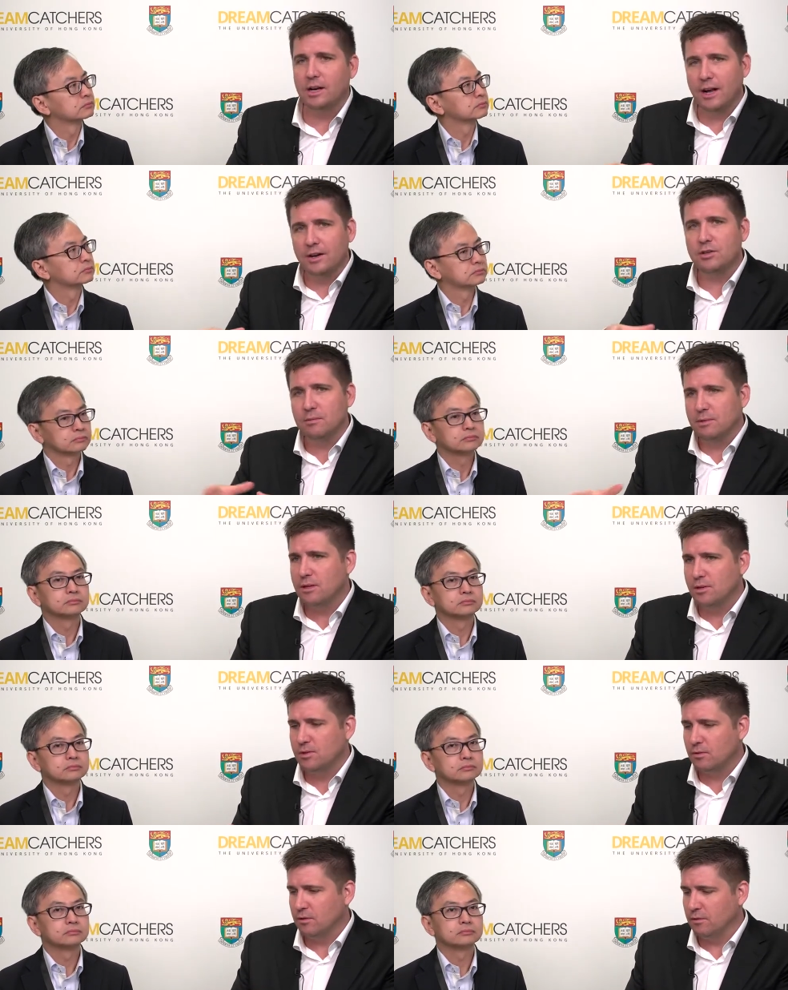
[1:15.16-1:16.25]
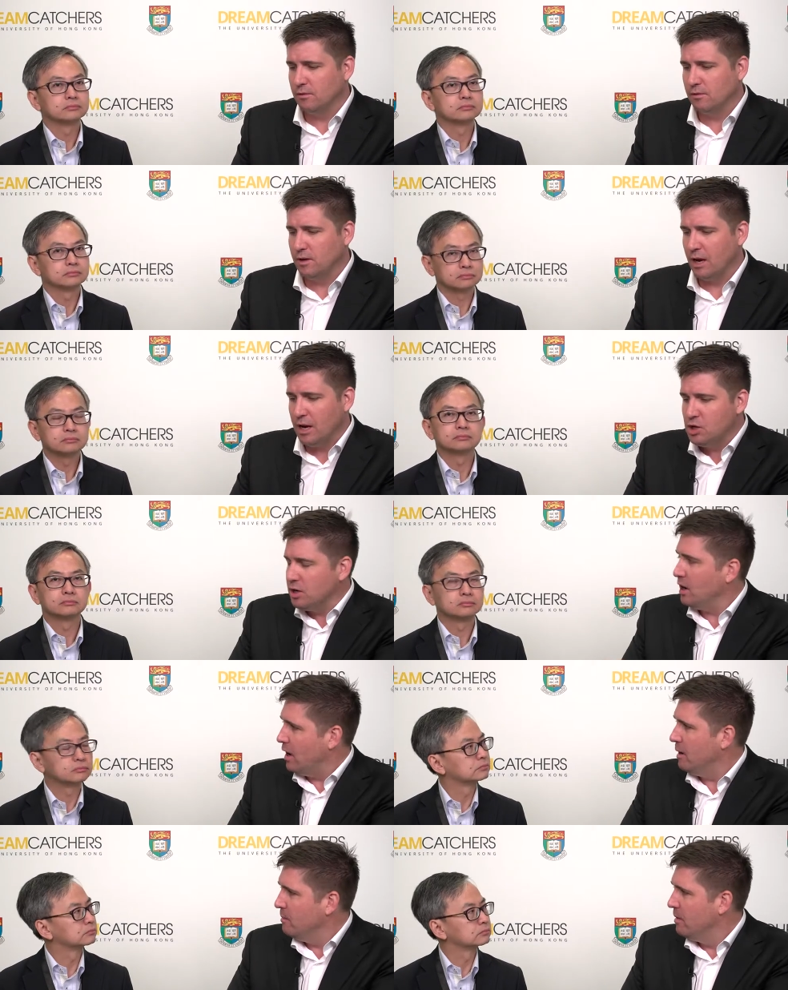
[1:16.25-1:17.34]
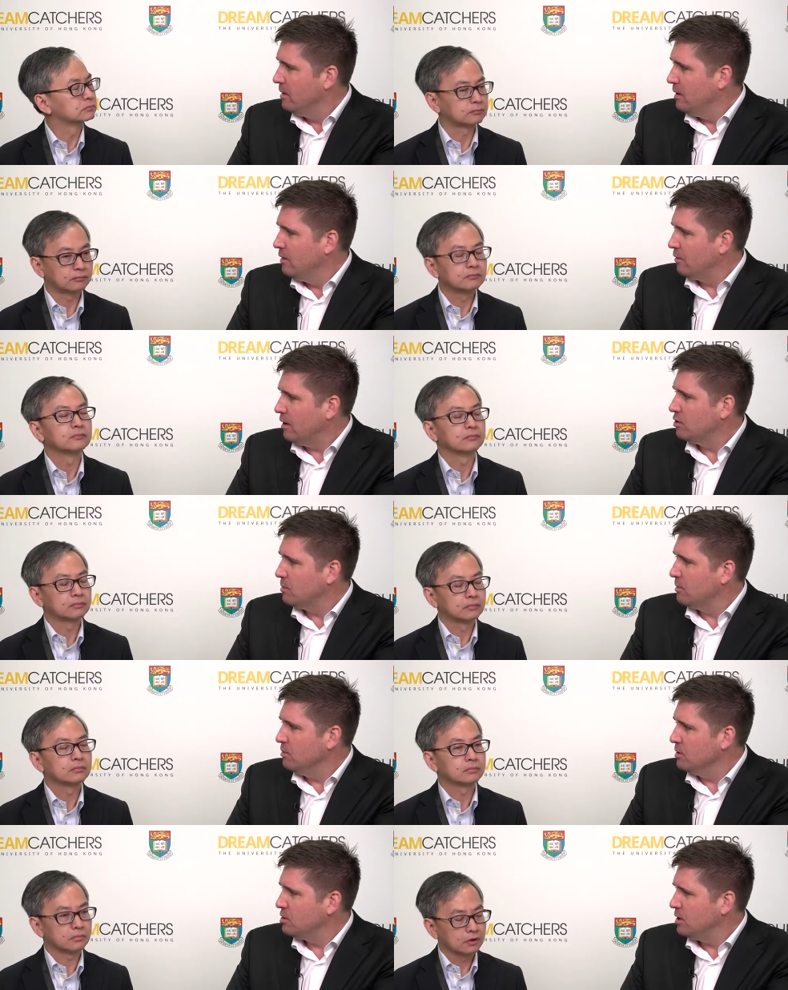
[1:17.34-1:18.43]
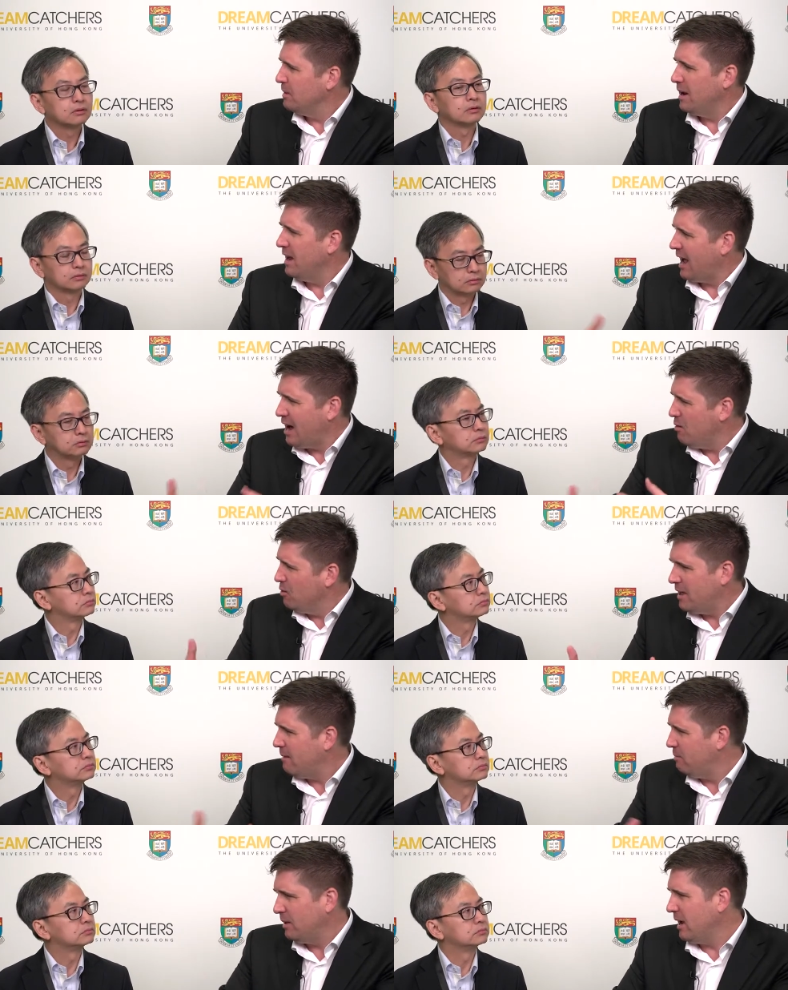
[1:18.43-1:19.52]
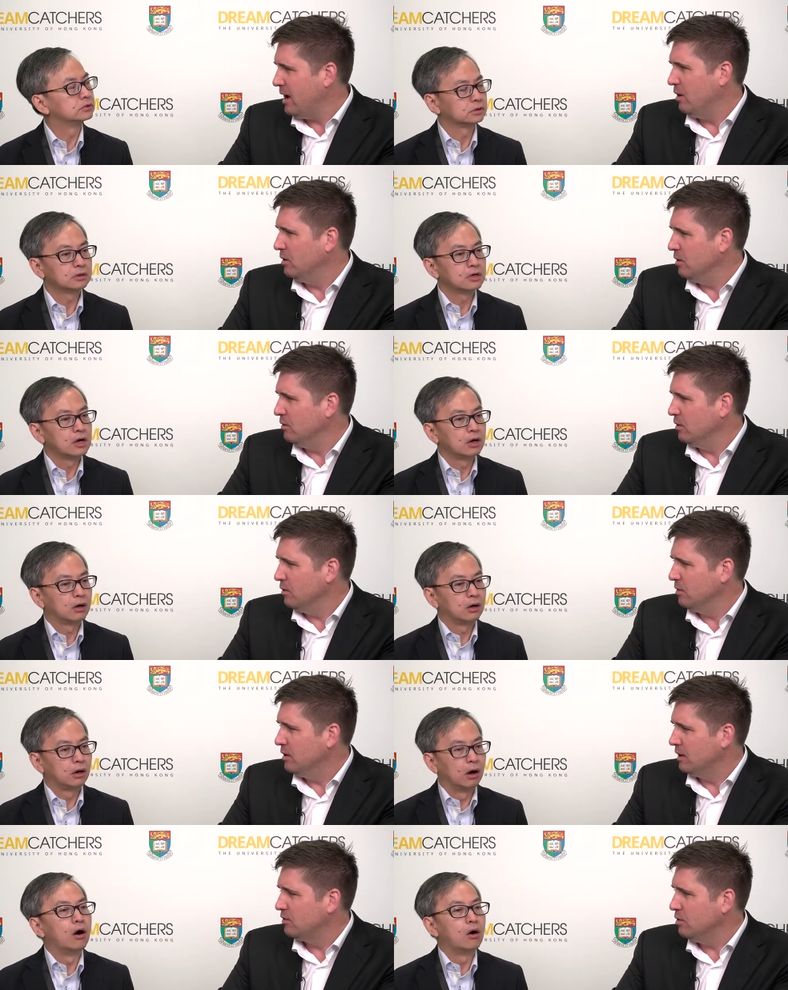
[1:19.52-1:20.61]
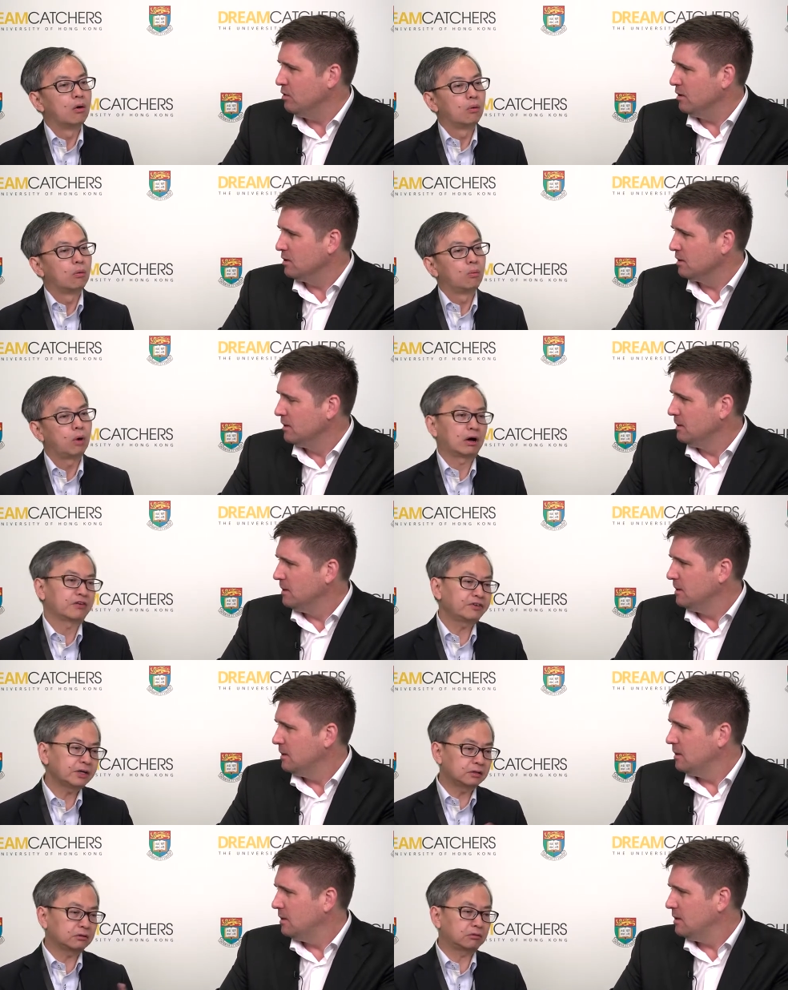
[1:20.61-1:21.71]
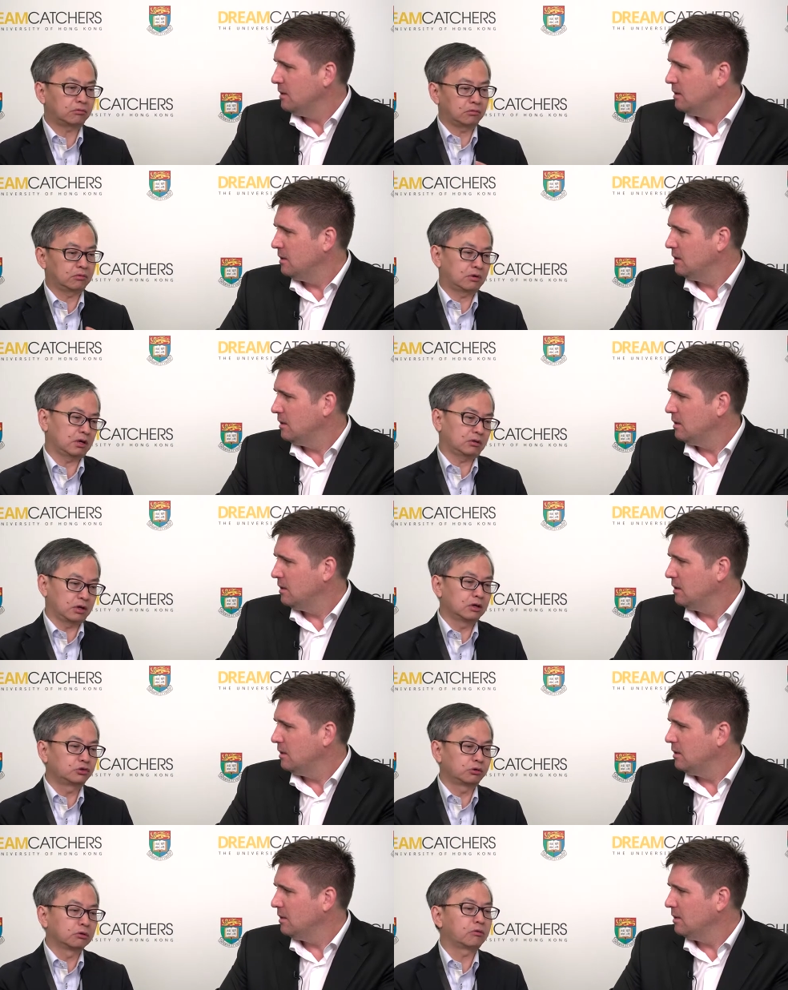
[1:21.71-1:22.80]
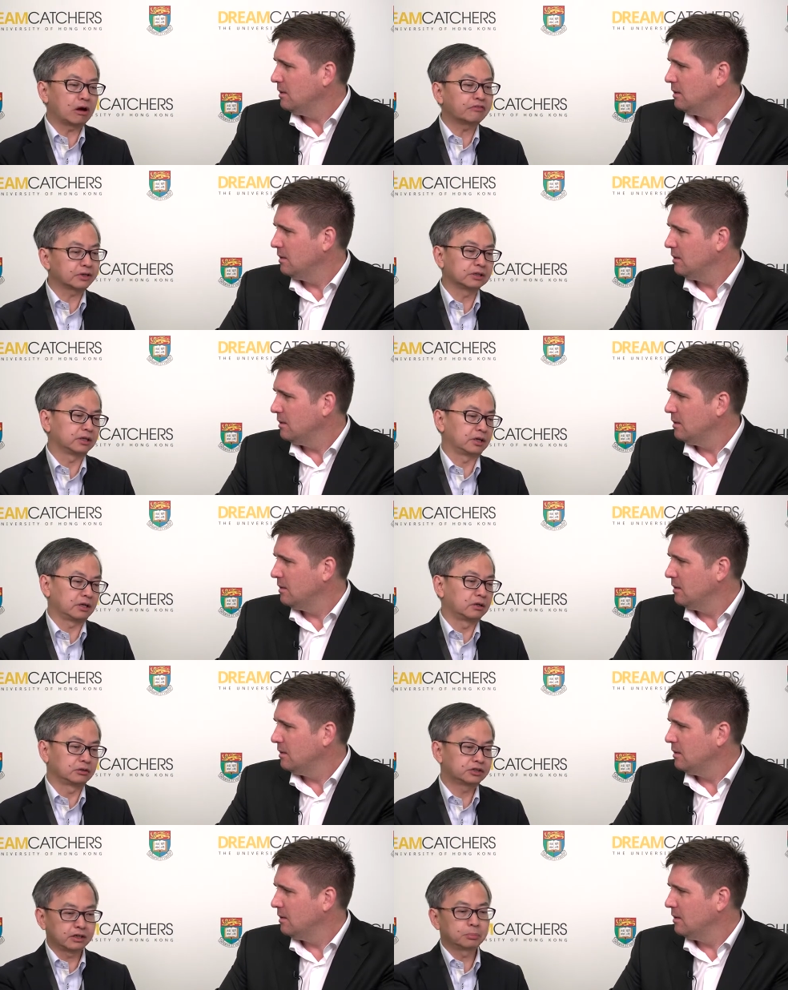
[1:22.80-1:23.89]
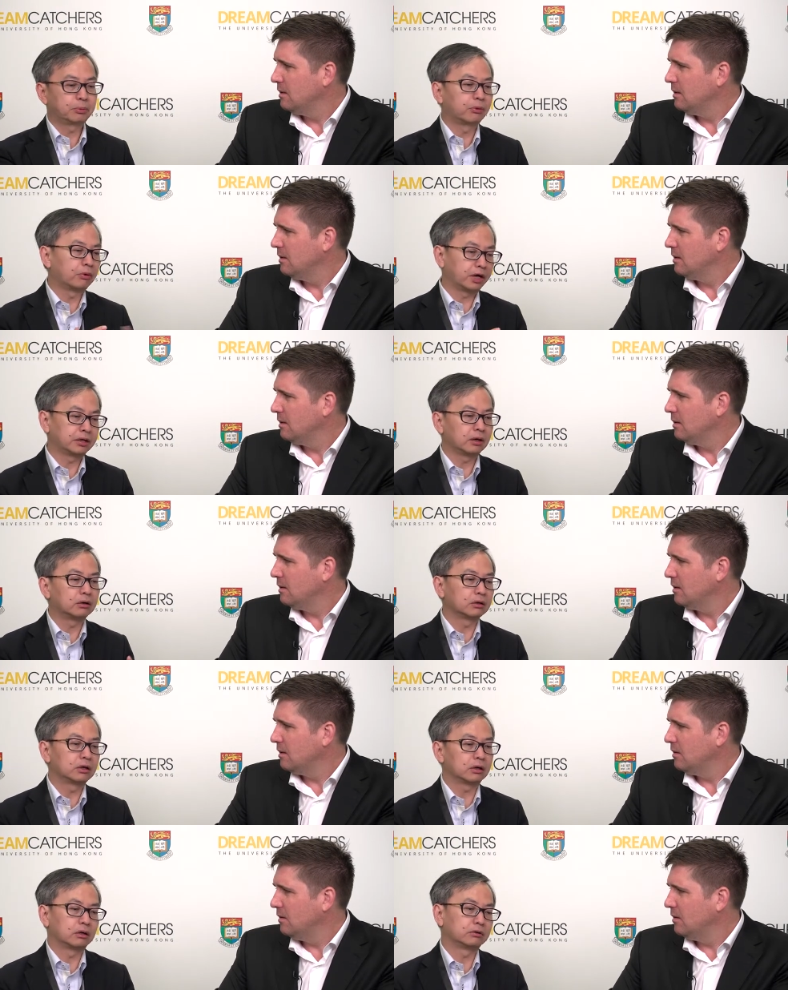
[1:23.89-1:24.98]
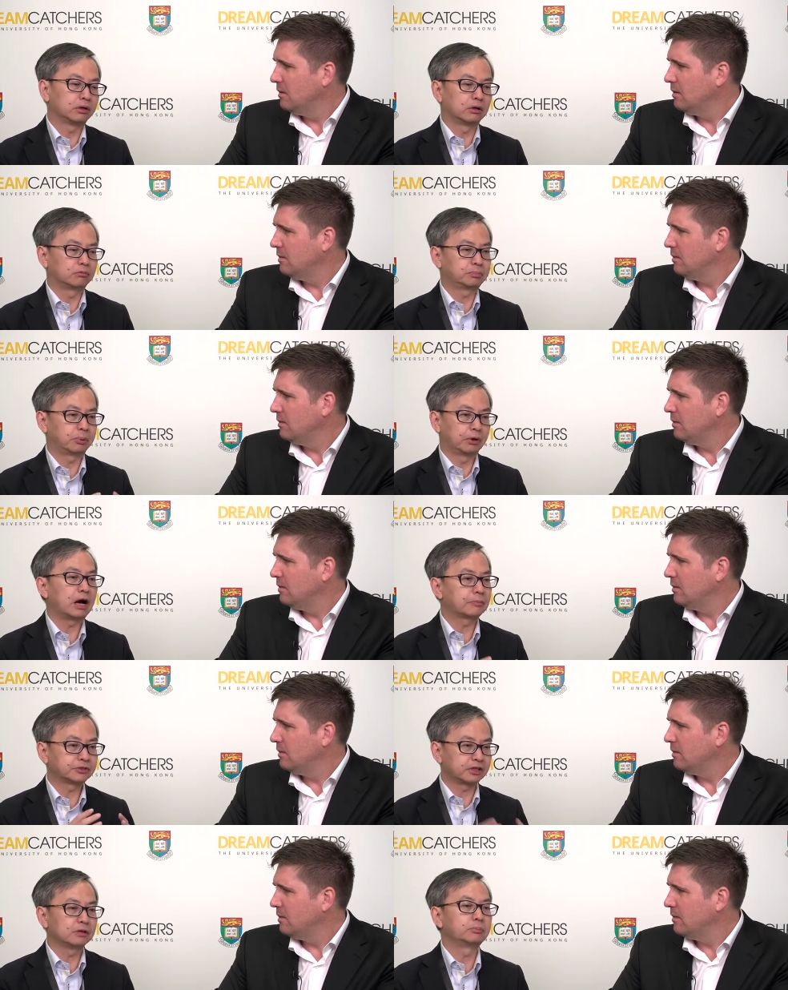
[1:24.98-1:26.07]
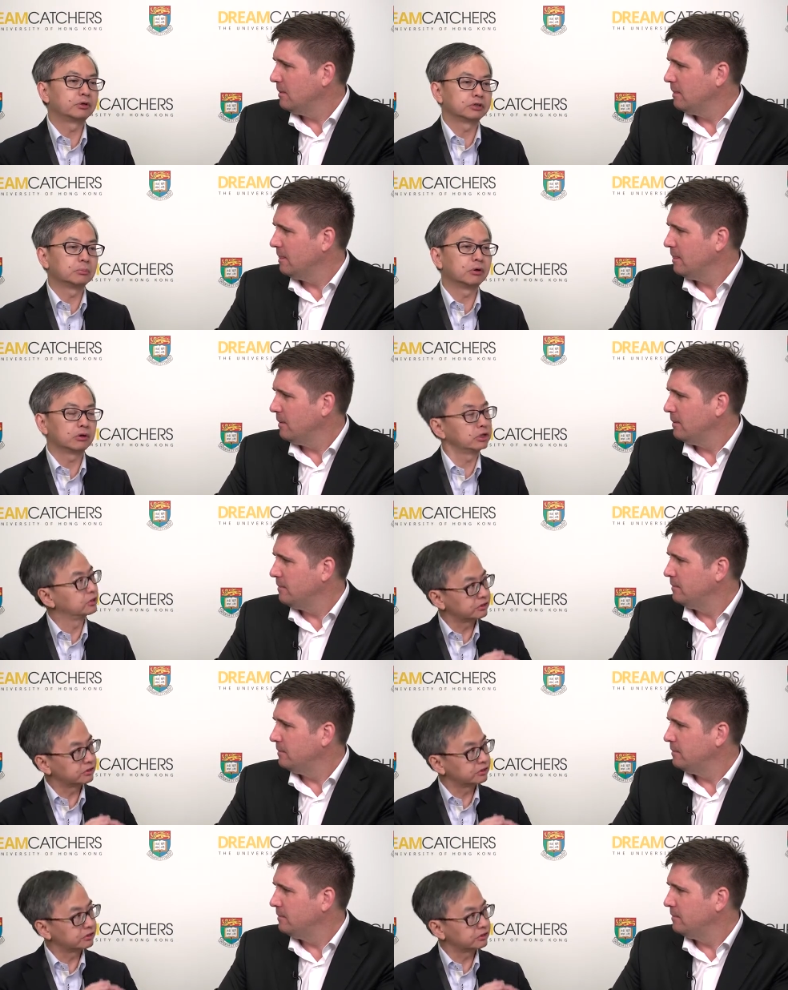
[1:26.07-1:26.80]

Speaker 1: can actually be this sort of Asian hub for entrepreneurship? And, and how would that play out over, over the next few years?
Speaker 2: Well, I think uh, you know, geographically, you know, Singapore and Hong Kong, you know, perhaps Singapore is more in the